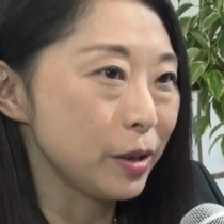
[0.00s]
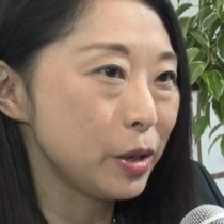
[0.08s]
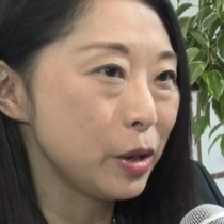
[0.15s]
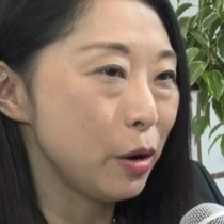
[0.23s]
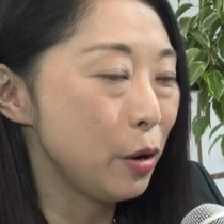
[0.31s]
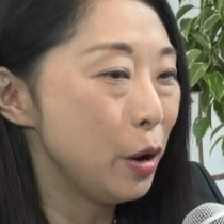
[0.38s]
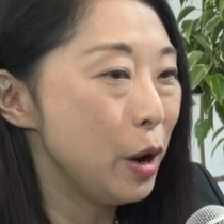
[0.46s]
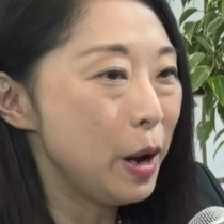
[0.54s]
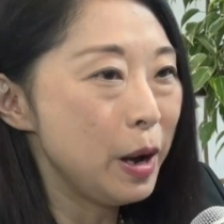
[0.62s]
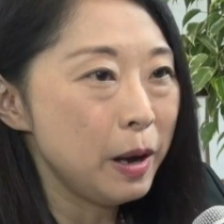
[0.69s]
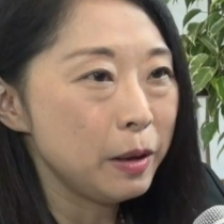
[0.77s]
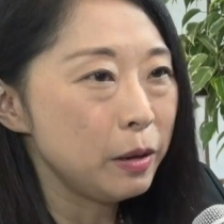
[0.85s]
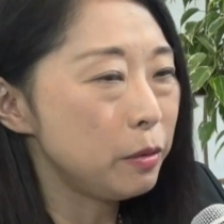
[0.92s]
So
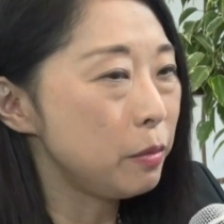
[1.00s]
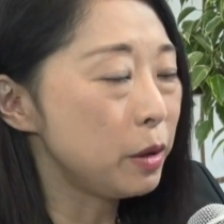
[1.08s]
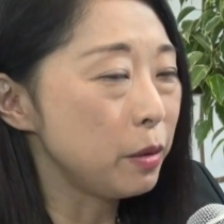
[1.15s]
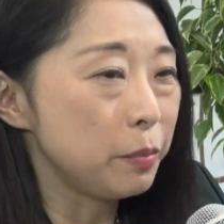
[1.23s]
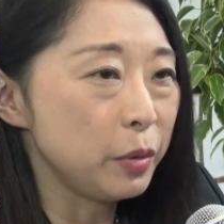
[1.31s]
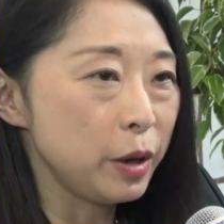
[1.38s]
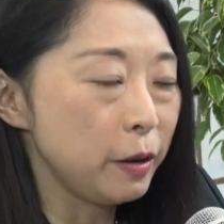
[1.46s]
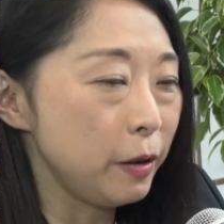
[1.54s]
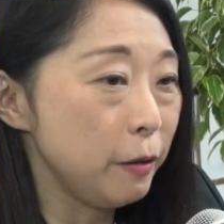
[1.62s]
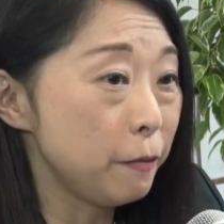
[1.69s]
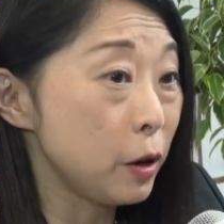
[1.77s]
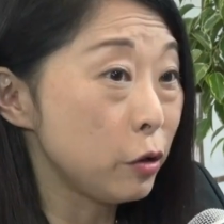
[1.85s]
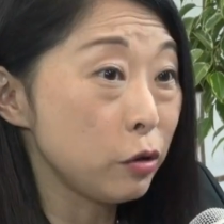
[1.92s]
the
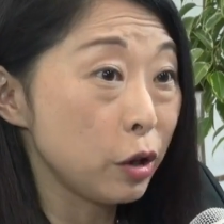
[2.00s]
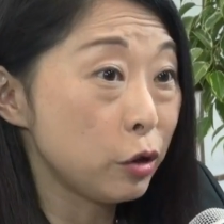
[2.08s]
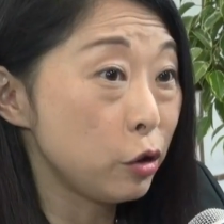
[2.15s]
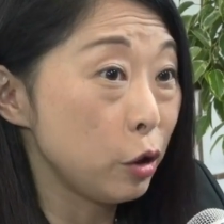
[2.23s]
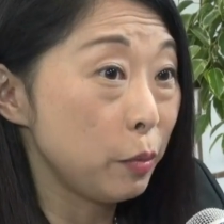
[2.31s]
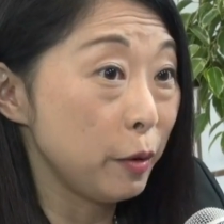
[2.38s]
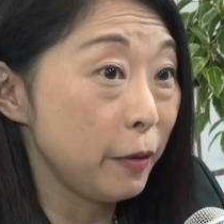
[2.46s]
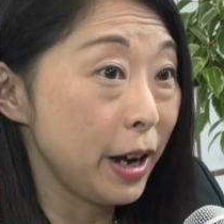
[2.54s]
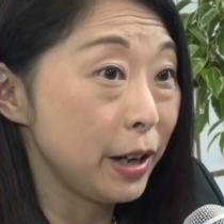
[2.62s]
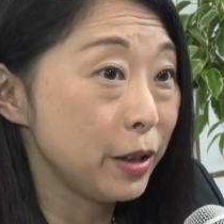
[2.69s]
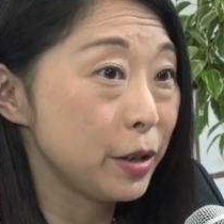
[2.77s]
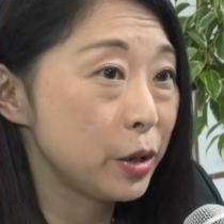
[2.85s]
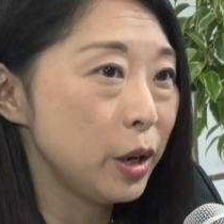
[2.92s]
infrastructure
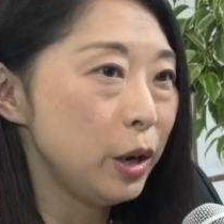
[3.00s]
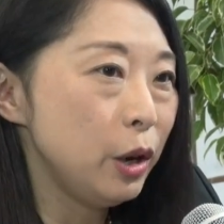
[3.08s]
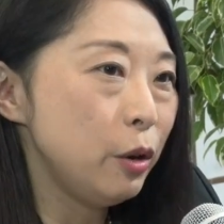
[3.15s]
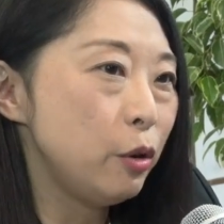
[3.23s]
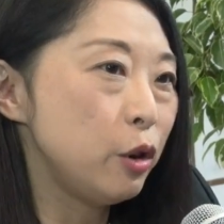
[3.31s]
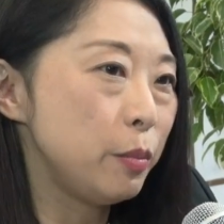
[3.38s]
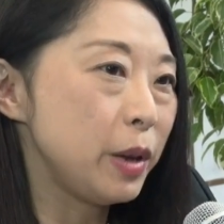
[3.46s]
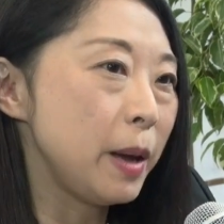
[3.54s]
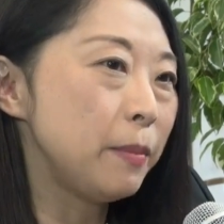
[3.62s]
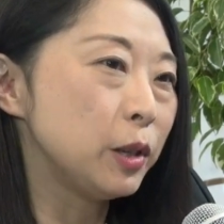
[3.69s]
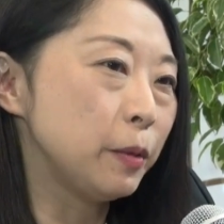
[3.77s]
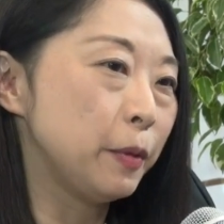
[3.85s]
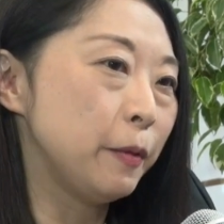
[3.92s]
providers will be
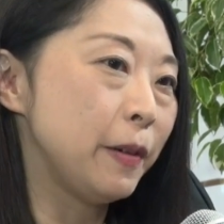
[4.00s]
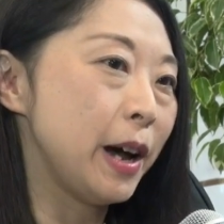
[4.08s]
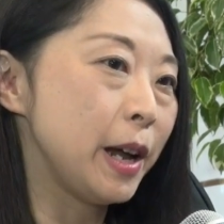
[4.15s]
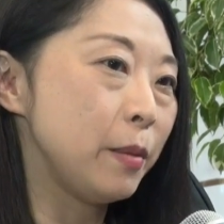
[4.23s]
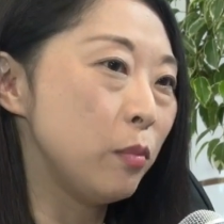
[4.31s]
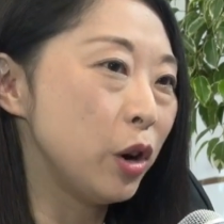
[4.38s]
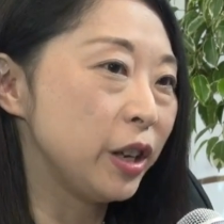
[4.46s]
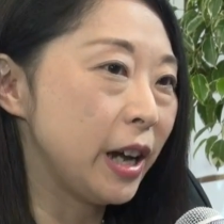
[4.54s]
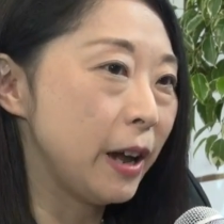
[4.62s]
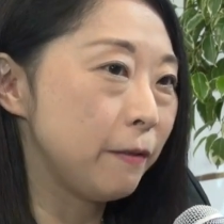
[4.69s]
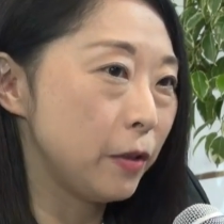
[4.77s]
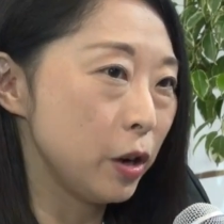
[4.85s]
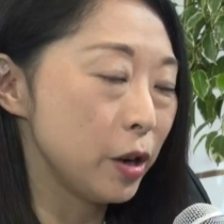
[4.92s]
able to provide more
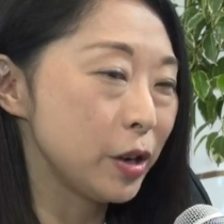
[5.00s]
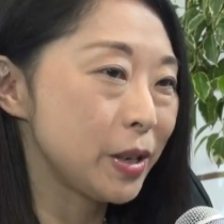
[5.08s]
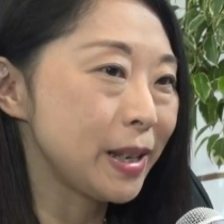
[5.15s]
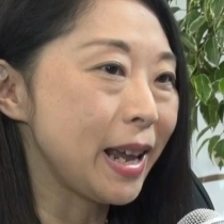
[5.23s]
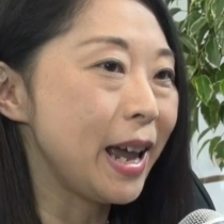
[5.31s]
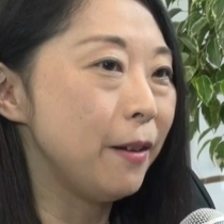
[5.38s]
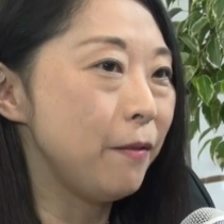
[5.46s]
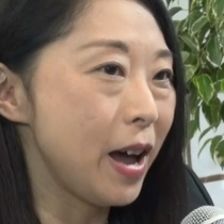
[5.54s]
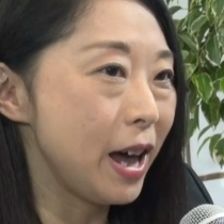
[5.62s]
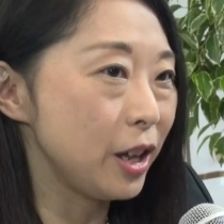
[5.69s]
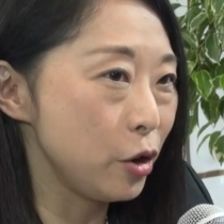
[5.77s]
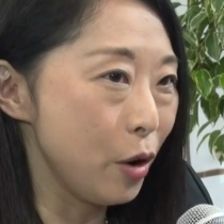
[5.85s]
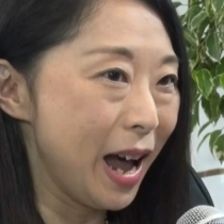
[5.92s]
diverse and
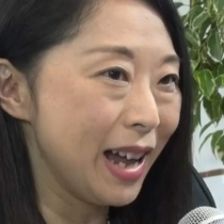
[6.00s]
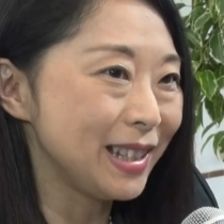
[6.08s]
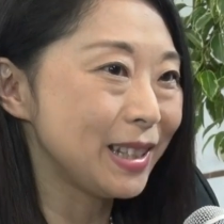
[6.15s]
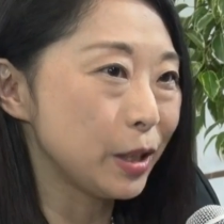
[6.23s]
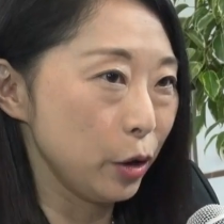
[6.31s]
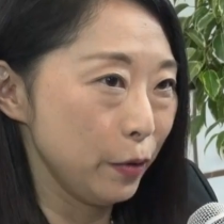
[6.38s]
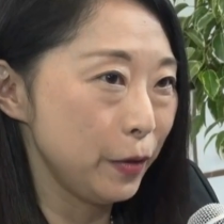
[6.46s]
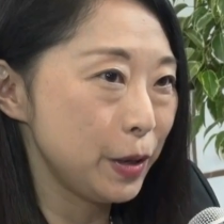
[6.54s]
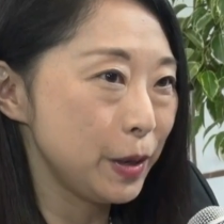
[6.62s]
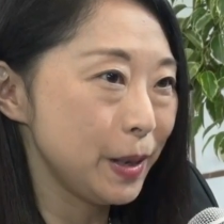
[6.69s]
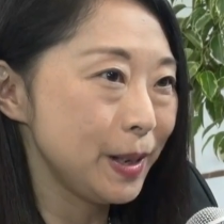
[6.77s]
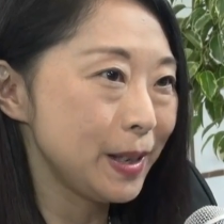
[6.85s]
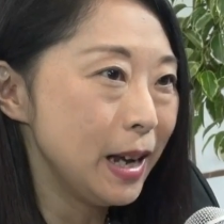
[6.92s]
value-add
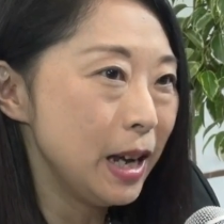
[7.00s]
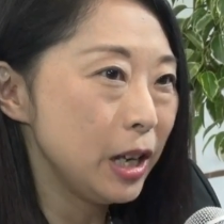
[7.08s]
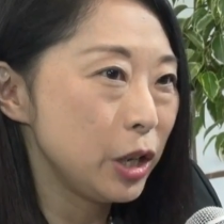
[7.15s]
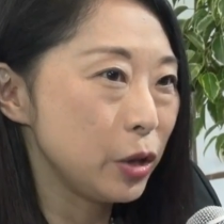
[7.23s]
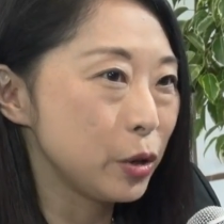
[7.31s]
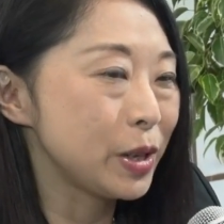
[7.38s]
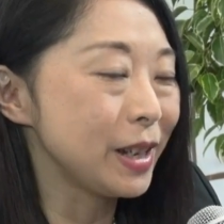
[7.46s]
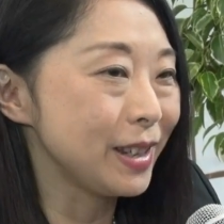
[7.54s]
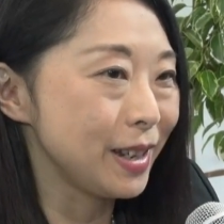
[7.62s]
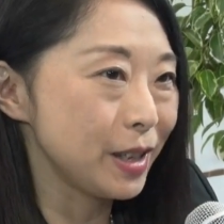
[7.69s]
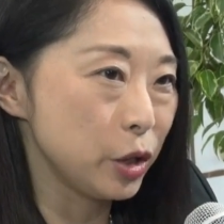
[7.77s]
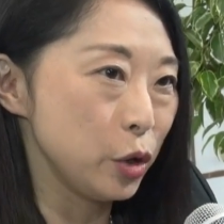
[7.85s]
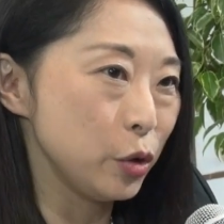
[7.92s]
services using
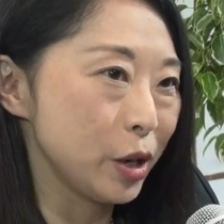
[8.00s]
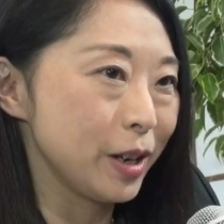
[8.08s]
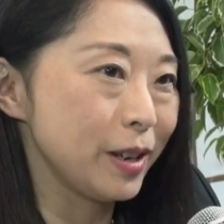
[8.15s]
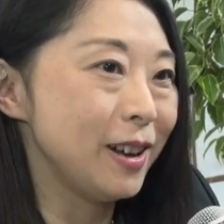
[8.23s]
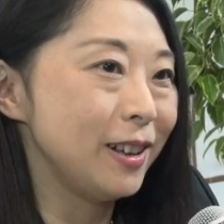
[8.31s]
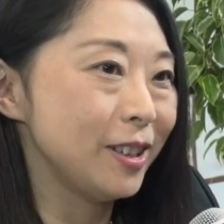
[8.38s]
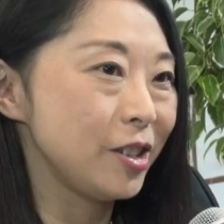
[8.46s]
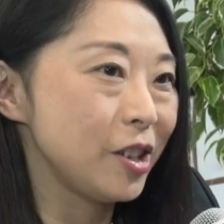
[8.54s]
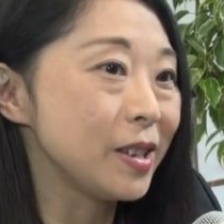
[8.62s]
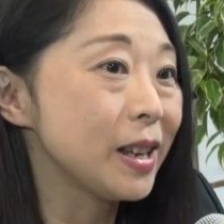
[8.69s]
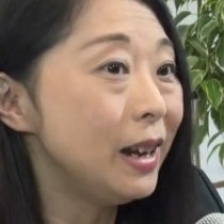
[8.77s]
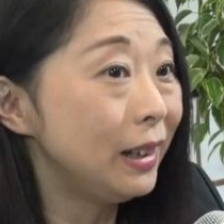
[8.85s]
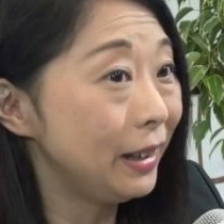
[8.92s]
these new
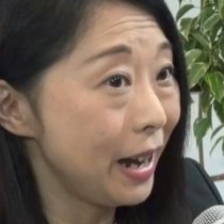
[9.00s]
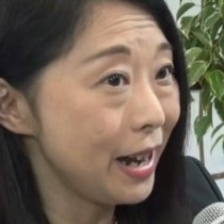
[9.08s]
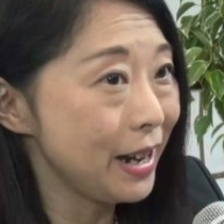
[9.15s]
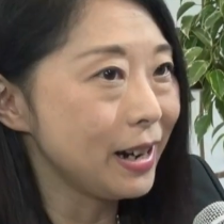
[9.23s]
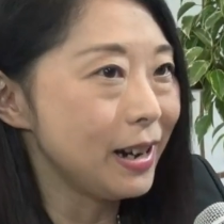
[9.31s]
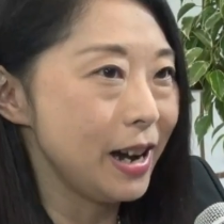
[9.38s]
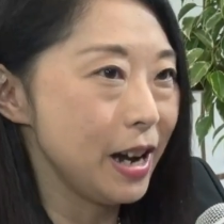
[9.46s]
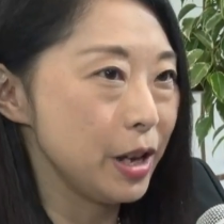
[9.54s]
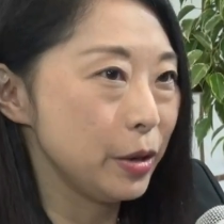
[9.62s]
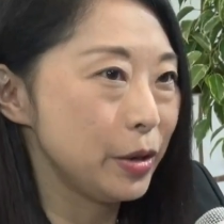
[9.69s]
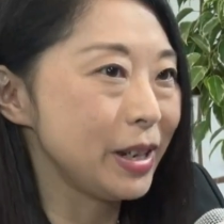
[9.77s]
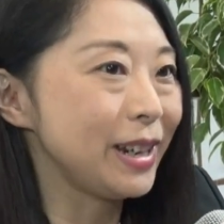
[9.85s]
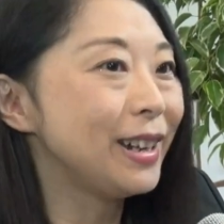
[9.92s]
technologies like
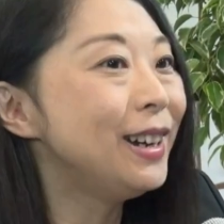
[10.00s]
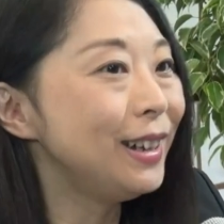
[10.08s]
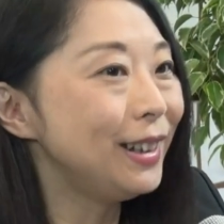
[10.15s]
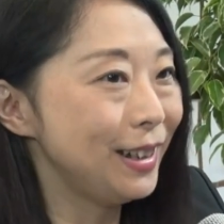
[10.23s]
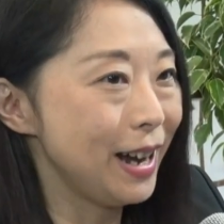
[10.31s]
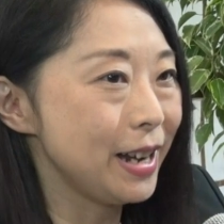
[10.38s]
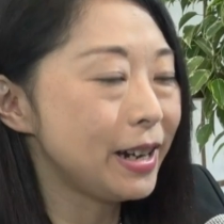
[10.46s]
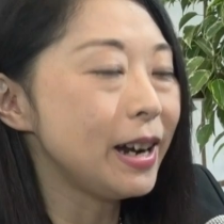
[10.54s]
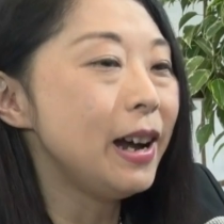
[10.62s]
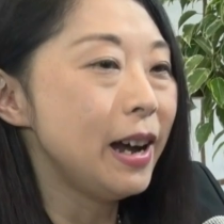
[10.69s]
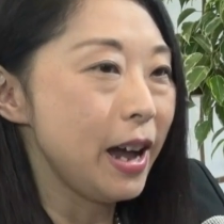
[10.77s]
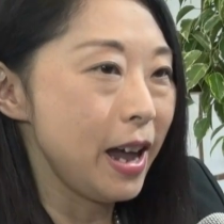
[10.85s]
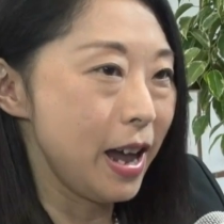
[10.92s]
IoT, like
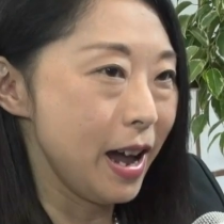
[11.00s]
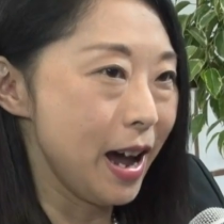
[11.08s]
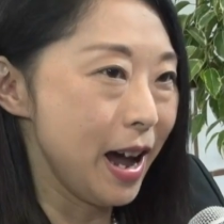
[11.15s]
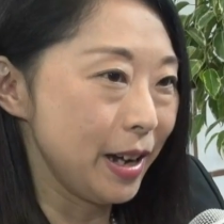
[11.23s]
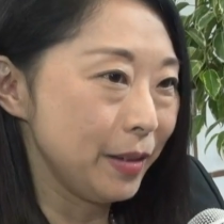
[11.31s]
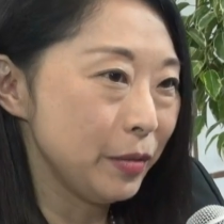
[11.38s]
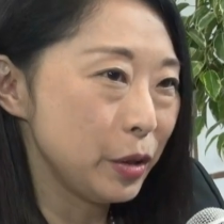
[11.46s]
AI.